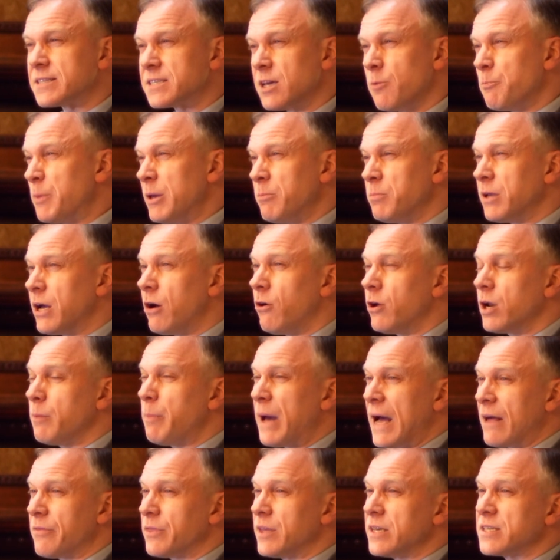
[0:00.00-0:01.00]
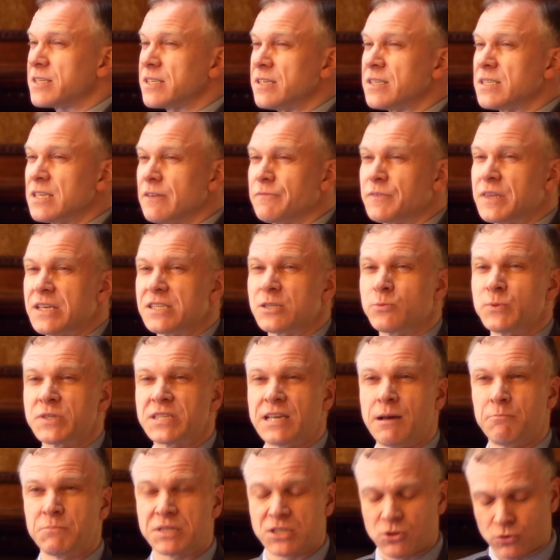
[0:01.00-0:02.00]
So people go on about this as if this was
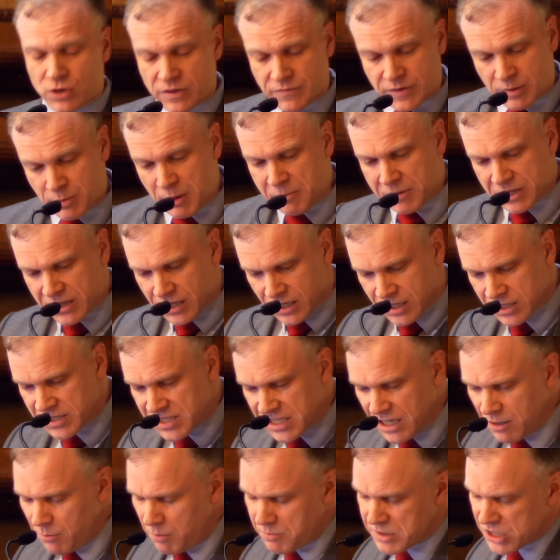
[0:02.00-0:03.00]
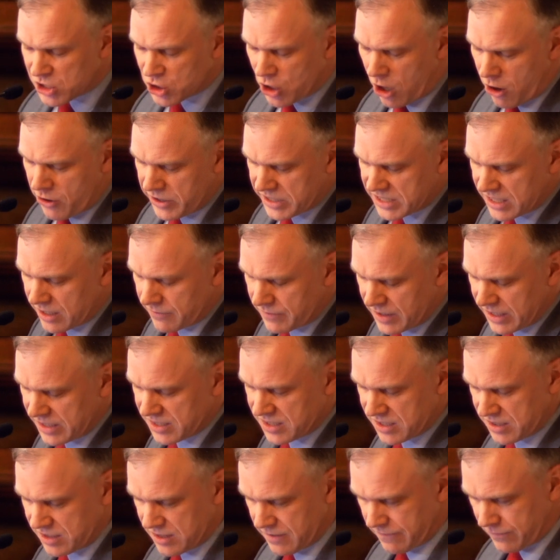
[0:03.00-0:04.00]
some sort of commitment. The considerable majority of
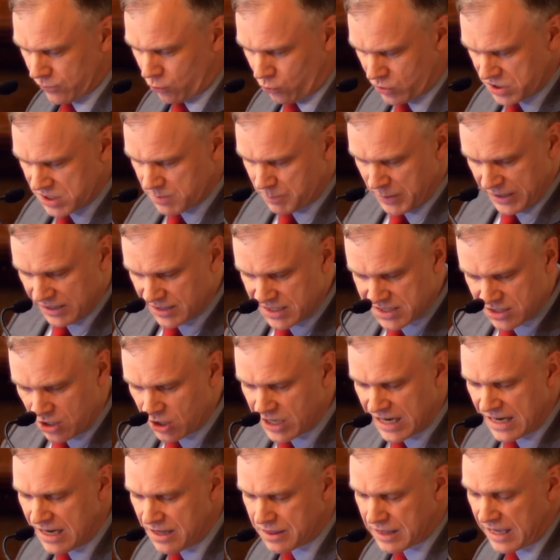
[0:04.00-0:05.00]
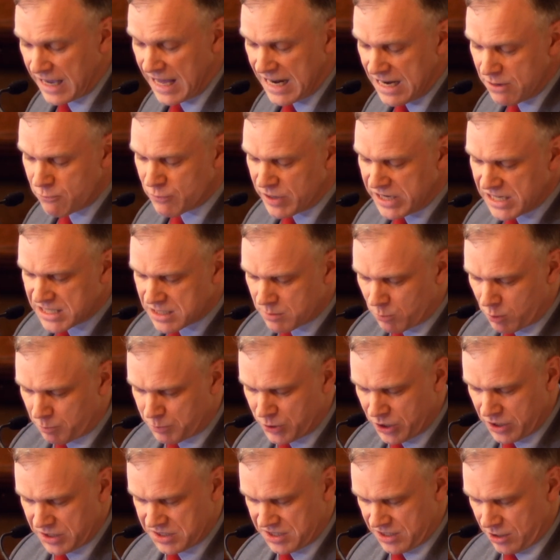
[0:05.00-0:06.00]
this divorce bill is not anything any reasonable
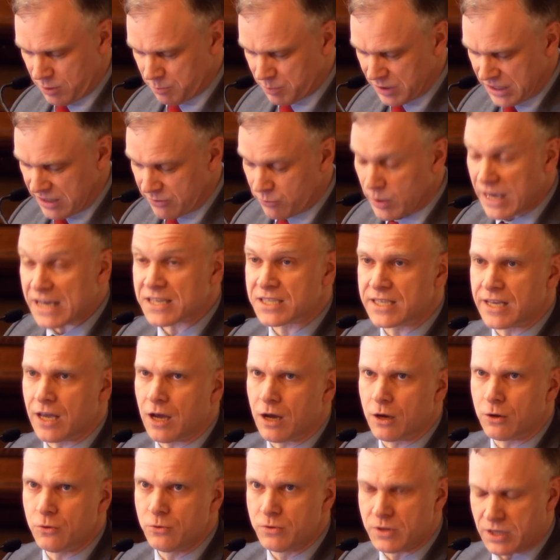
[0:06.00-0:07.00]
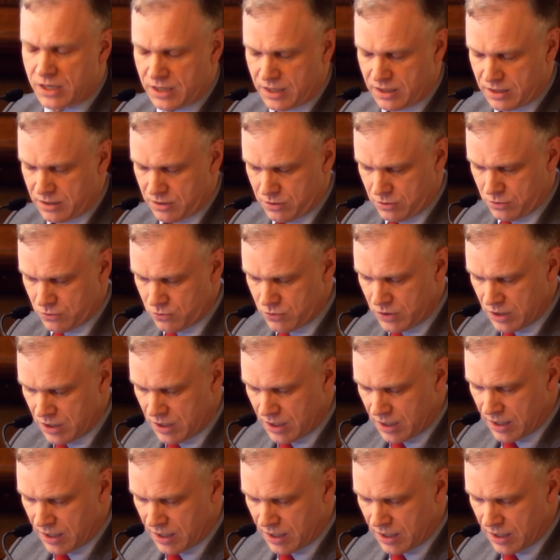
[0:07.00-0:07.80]
person could believe we actually owe the EU.